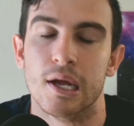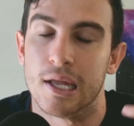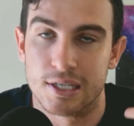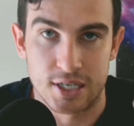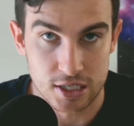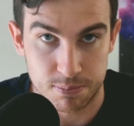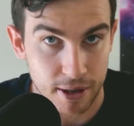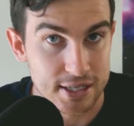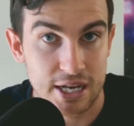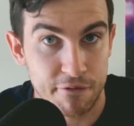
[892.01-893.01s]
just by
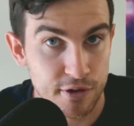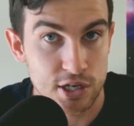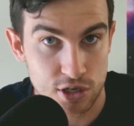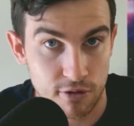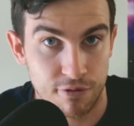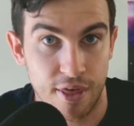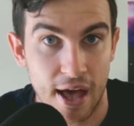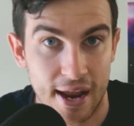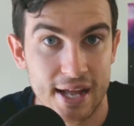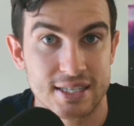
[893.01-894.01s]
definition of that
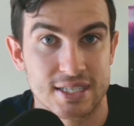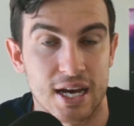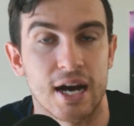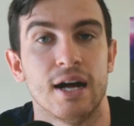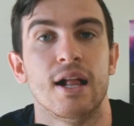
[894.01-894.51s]
answer,